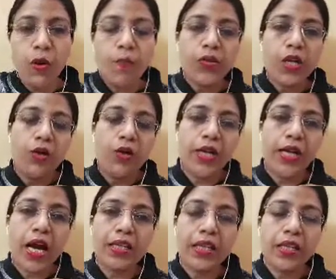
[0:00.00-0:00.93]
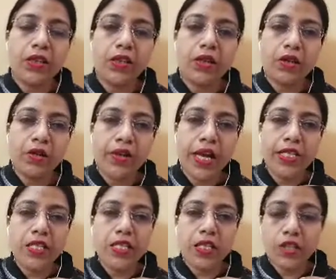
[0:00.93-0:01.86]
regarding the arrest,
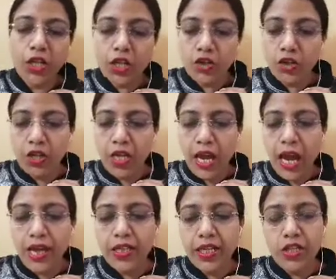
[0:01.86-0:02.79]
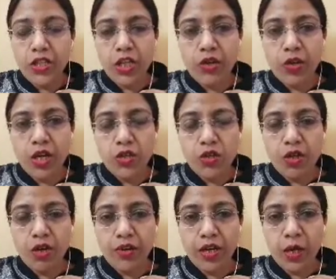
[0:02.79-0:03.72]
detention and interrogation of any
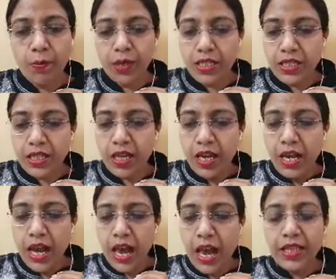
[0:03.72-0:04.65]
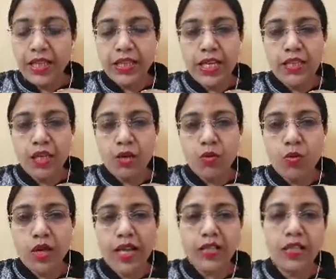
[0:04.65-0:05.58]
person, and these are known as
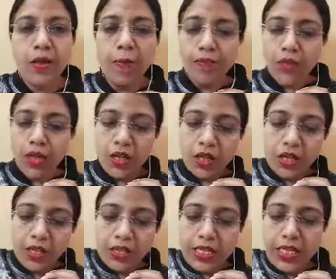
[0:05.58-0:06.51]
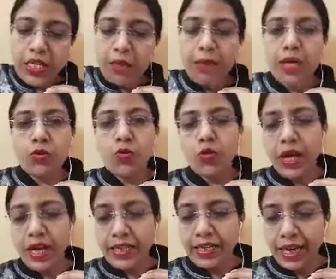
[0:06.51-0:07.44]
the DK Basu
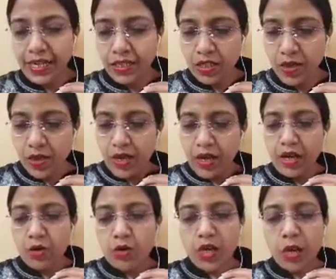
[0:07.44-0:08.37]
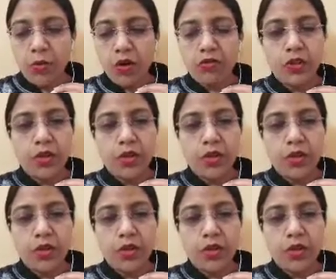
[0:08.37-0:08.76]
Guidelines. Now some of the